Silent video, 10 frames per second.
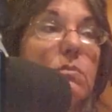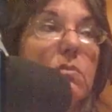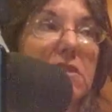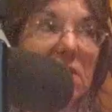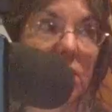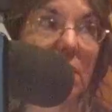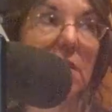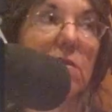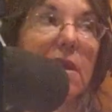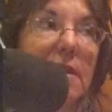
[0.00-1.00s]

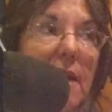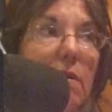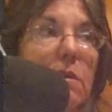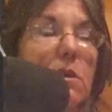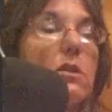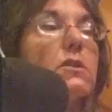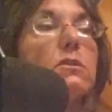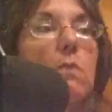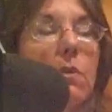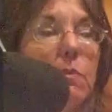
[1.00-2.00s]
specifically right now to
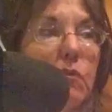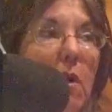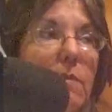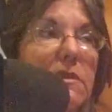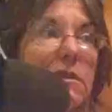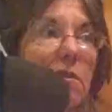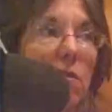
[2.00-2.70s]
what we promised the